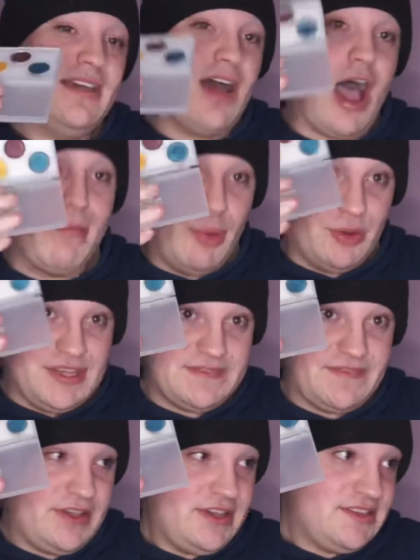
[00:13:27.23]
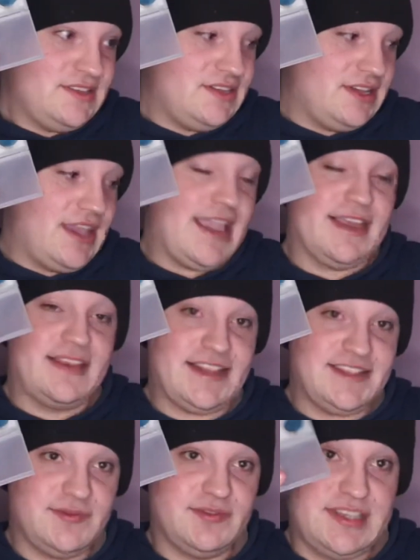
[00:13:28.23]
I bought this first, and
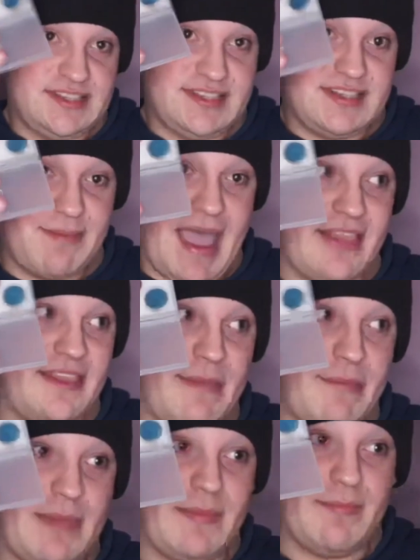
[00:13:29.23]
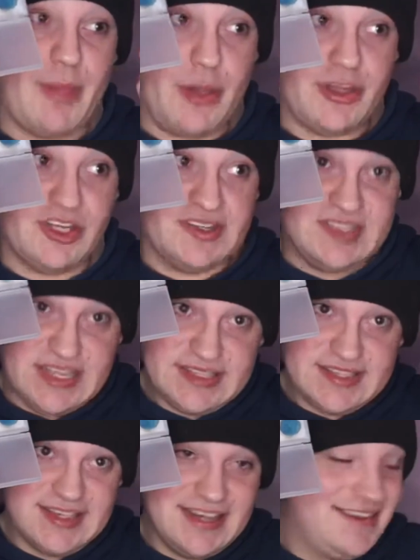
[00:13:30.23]
this is the palette that made me purchase
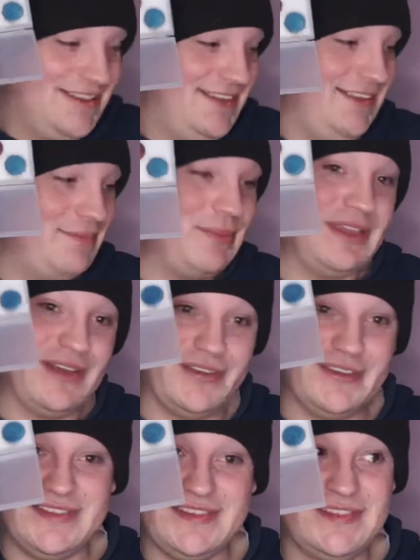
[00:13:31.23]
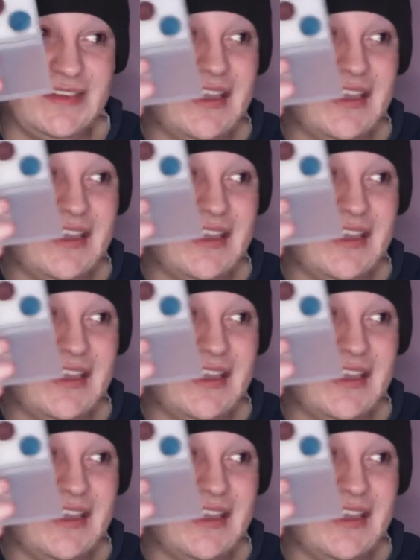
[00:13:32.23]
this, because